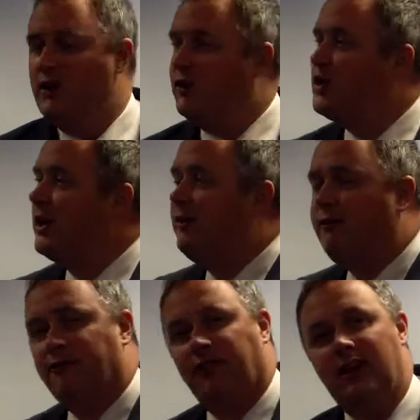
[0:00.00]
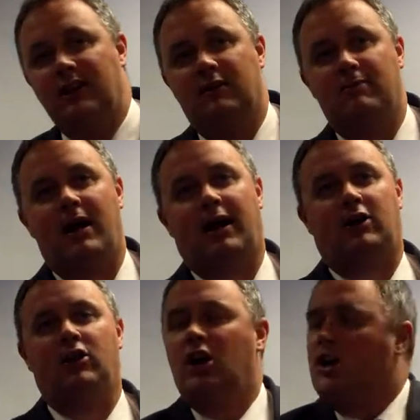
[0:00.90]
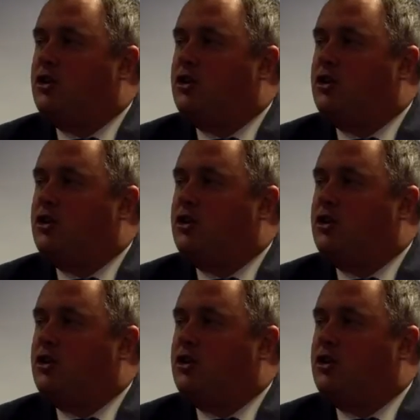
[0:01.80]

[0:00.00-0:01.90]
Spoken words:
You're trying to feed the market.